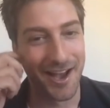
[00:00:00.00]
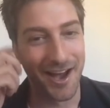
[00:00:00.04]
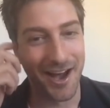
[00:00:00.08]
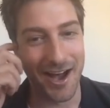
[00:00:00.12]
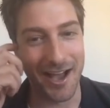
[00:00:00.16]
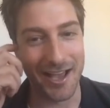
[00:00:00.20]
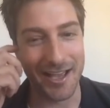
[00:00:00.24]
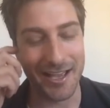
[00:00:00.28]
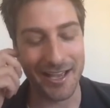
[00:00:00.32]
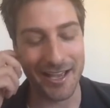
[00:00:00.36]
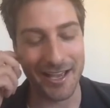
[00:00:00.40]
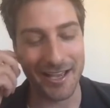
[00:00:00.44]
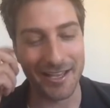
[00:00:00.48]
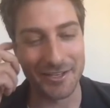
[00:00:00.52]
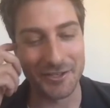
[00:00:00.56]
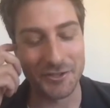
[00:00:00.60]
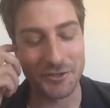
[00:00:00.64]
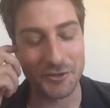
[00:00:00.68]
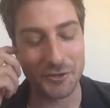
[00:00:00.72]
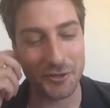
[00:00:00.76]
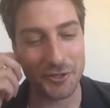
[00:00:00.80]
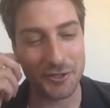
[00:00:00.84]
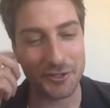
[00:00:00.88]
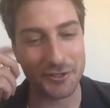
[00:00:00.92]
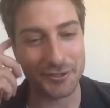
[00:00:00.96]
I
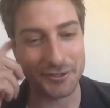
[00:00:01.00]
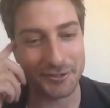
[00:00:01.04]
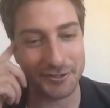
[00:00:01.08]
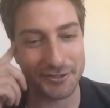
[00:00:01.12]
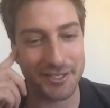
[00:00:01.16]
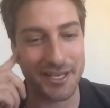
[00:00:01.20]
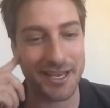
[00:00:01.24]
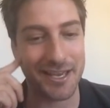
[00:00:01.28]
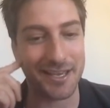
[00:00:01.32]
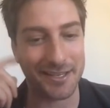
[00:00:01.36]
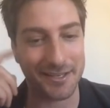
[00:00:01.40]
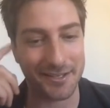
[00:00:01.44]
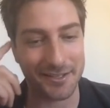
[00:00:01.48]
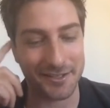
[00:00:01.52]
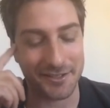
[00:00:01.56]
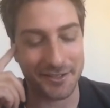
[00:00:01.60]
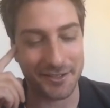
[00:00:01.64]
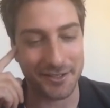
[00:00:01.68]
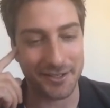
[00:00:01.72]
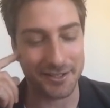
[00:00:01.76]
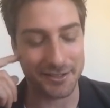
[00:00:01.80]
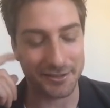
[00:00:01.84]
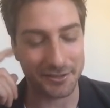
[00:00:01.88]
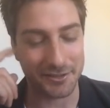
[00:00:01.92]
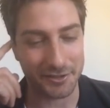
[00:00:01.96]
enjoy your take,
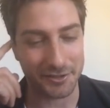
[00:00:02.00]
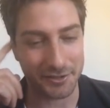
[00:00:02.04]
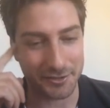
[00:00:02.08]
guys,